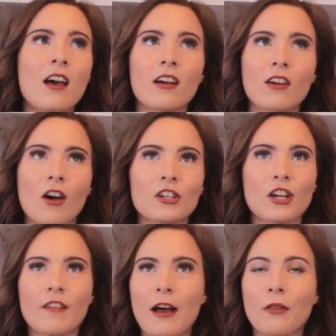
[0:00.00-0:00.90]
gosh,
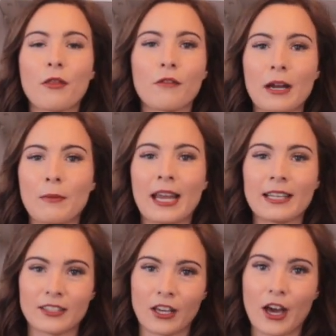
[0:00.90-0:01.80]
around 3
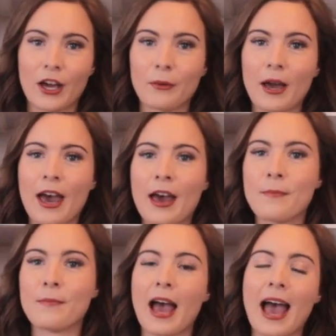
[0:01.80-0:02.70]
weeks ago,
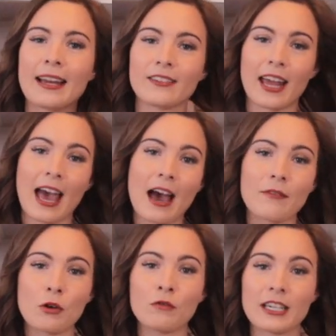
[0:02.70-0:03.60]
and I
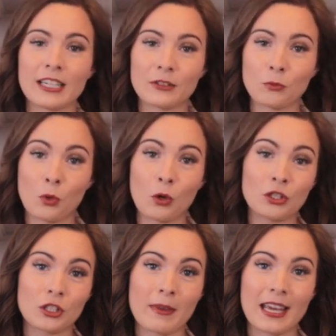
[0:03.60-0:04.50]
have already
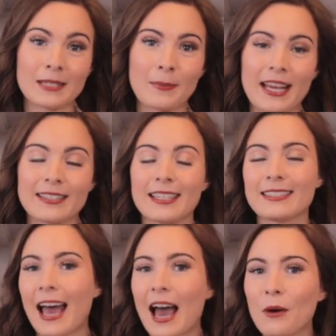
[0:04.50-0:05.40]
worn some of these
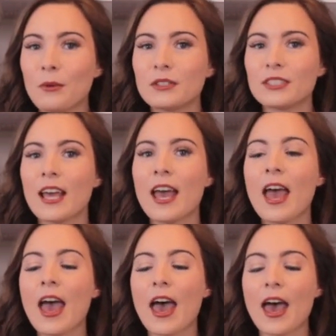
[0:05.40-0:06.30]
pieces out.
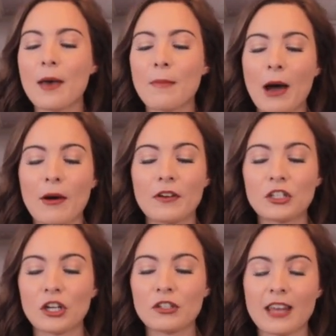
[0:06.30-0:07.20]
However,
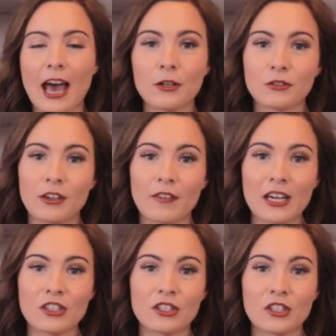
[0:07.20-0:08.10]
due to the house
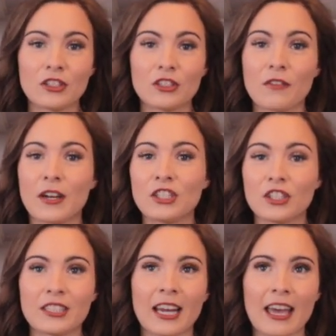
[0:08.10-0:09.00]
renovations and stuff, I
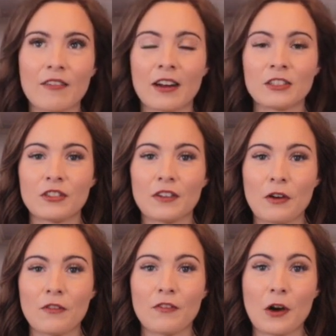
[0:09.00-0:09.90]
just didn't get around
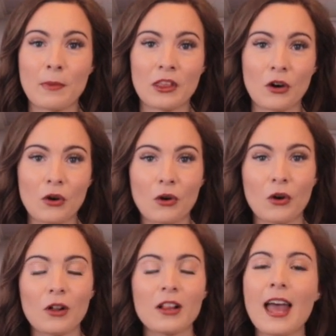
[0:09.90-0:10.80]
to filming the
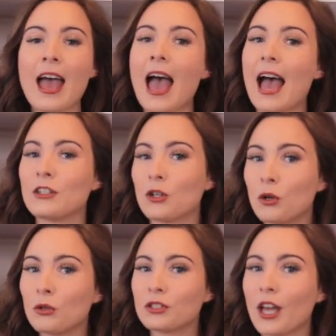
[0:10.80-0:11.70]
haul, and
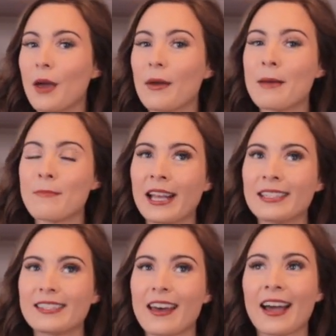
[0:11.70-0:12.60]
also it
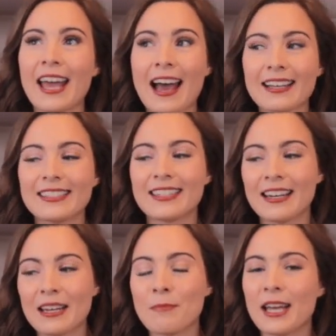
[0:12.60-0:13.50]
means that I
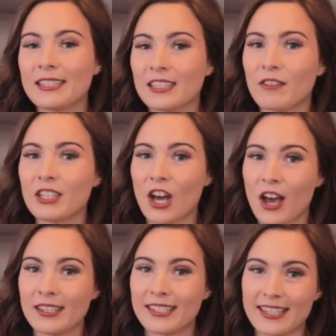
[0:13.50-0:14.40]
accidentally missed the returns